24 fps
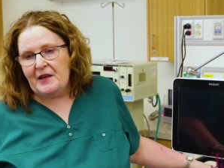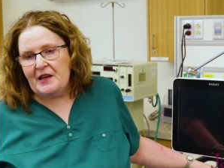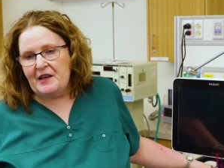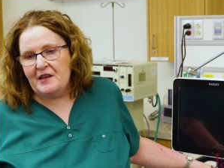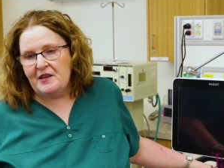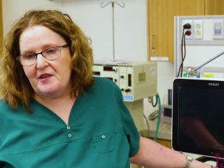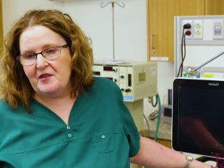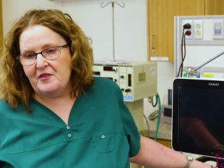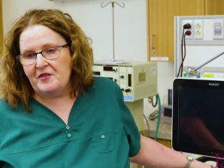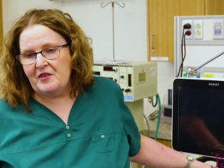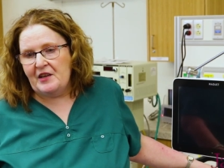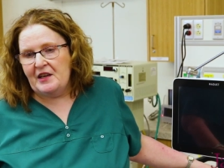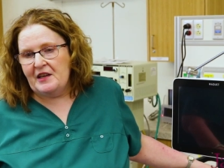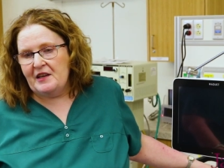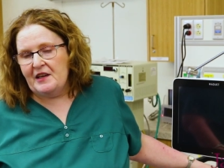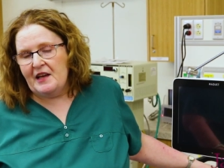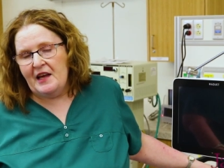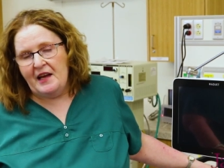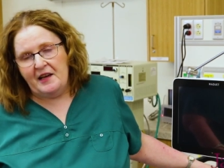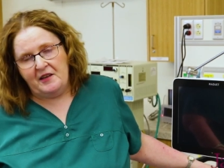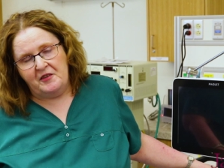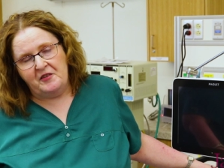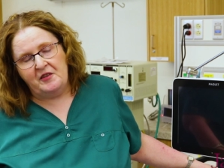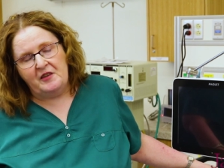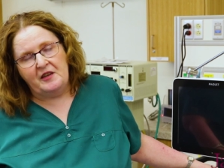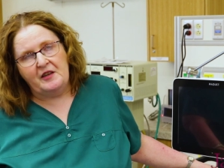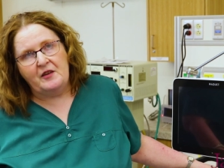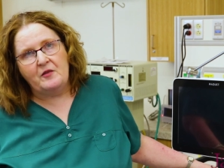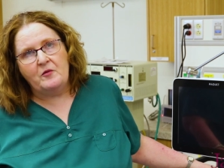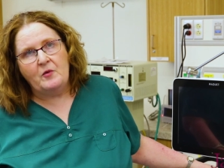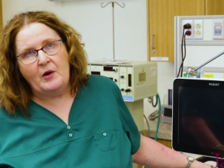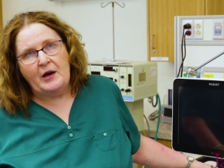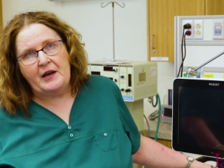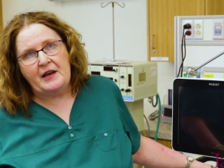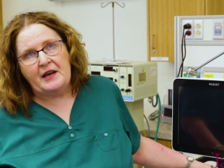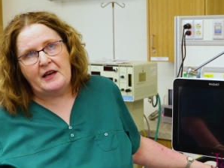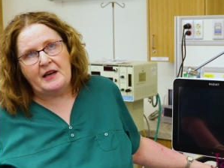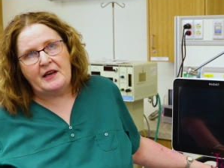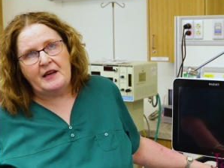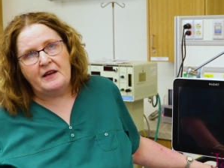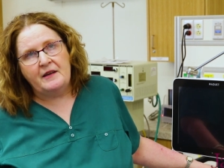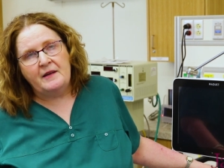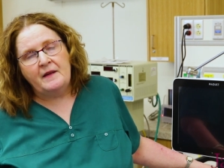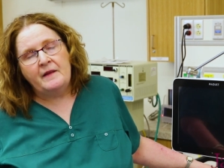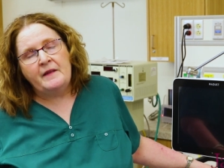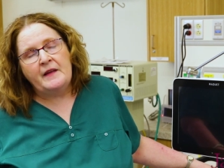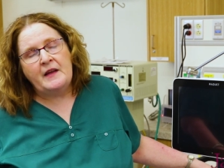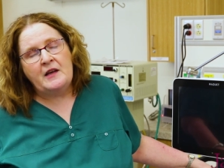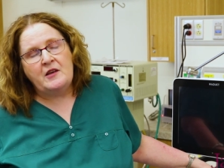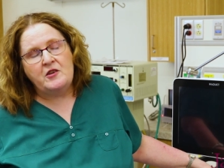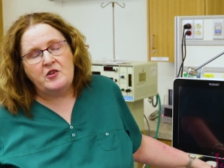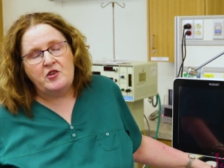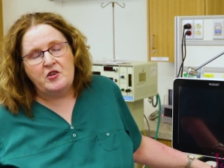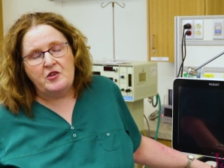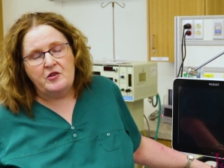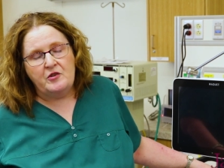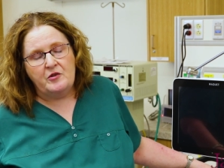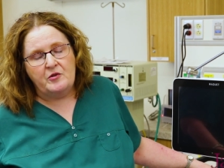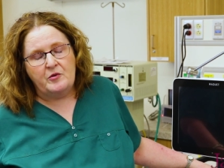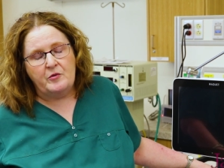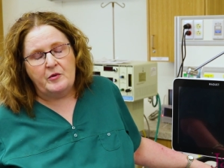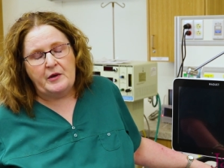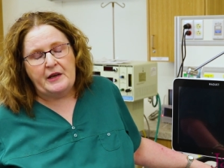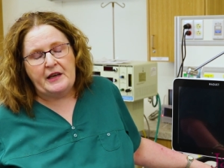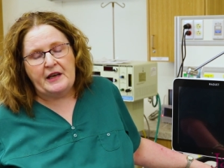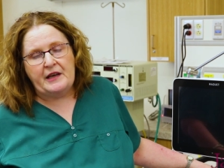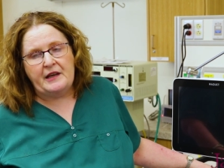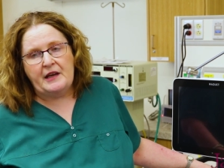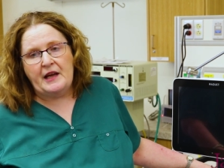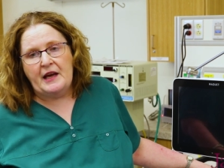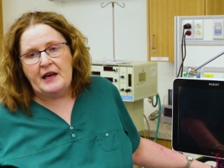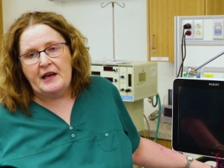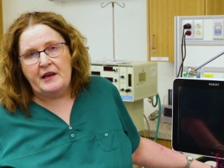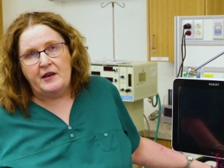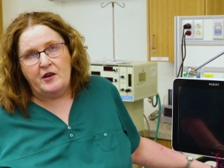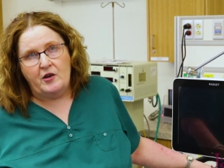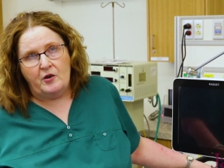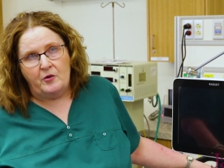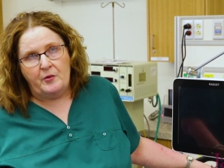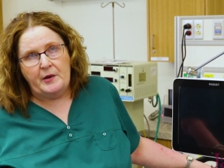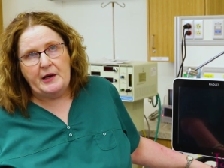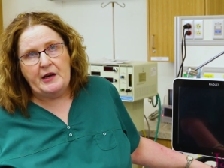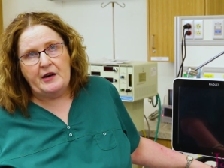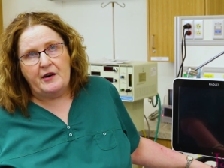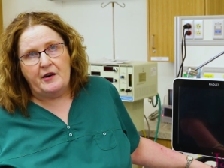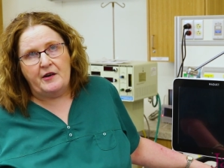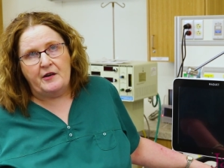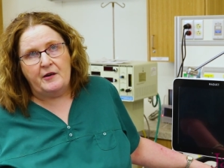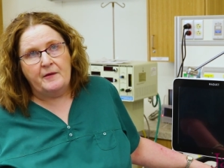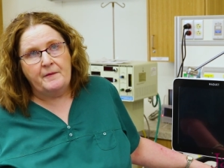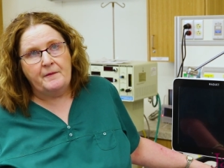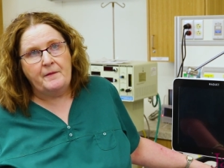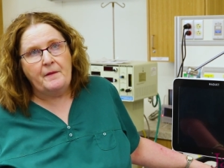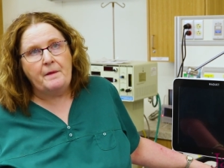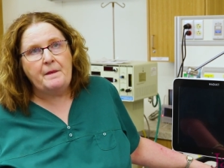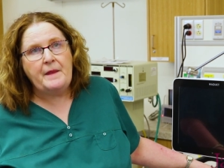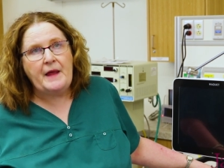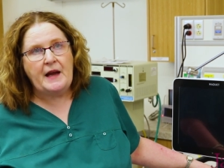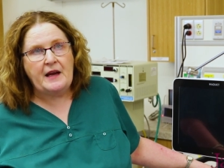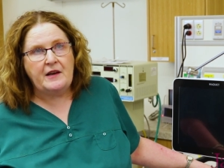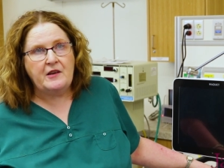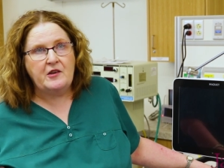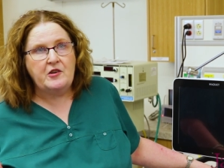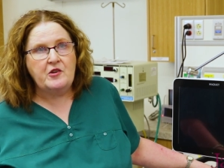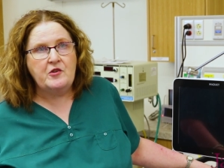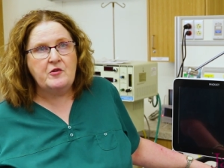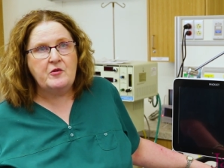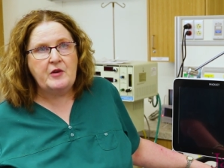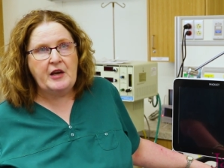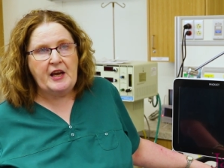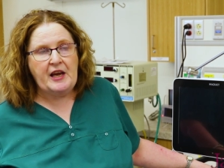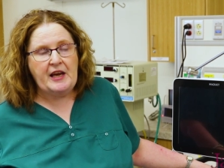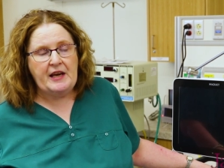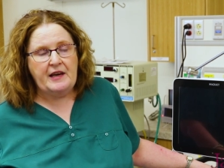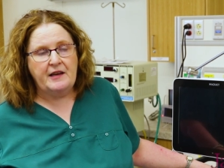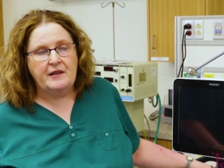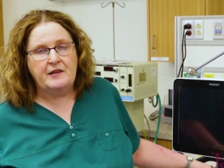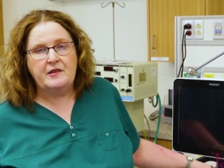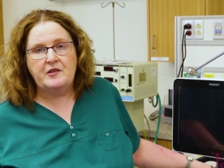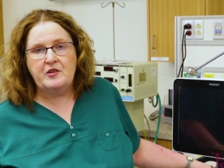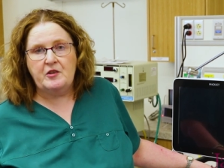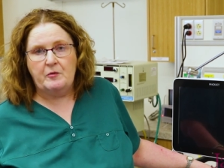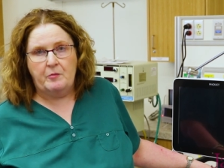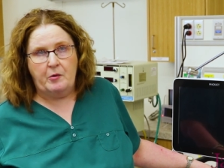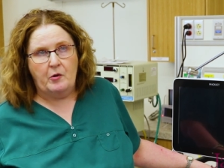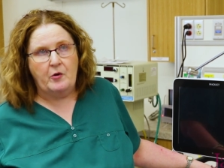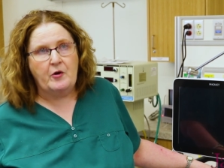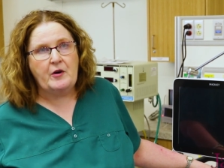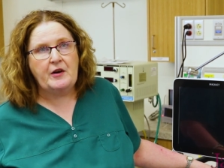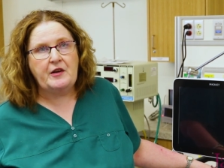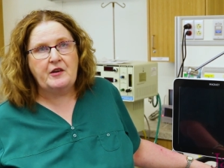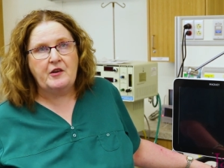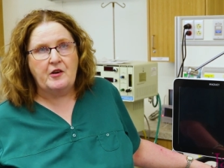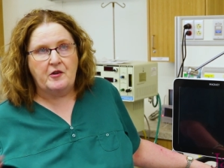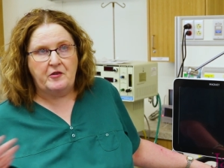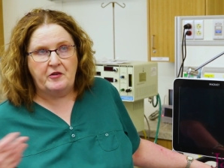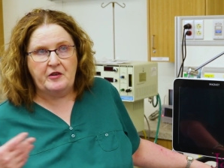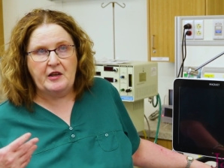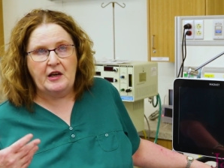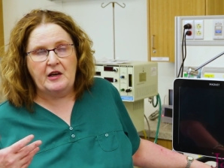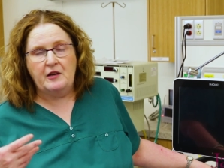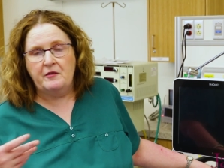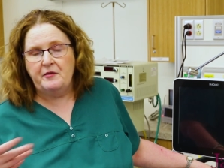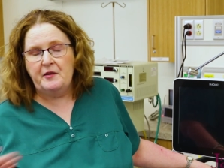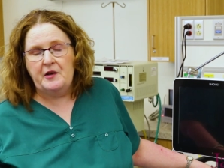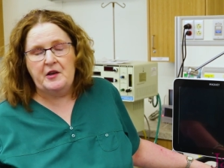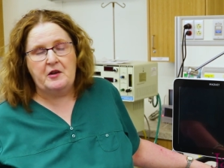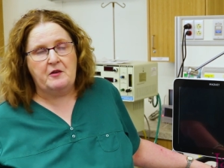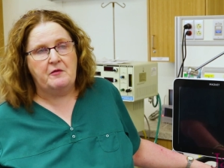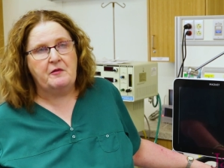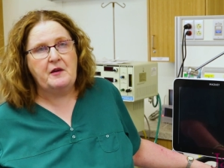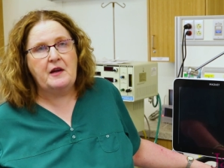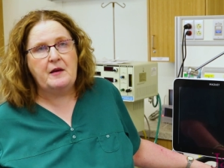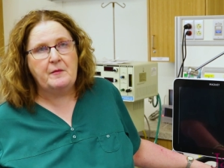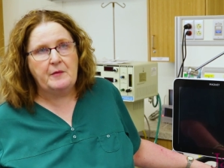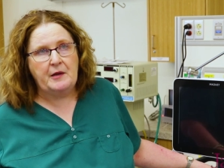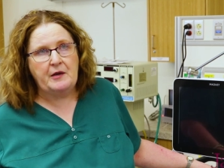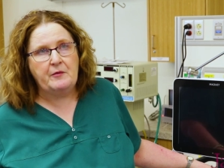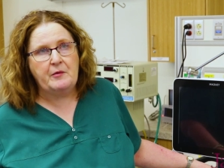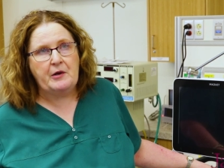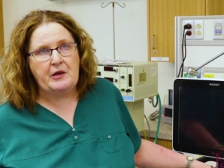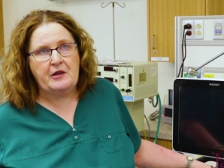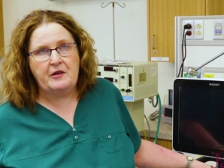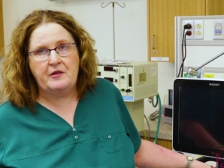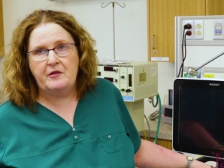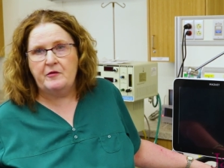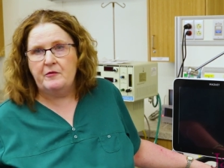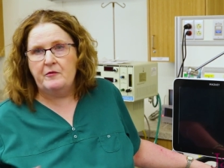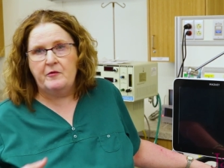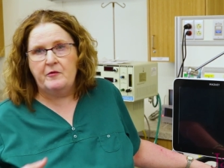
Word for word: is an excellent way to get a career that you can support yourself and your family with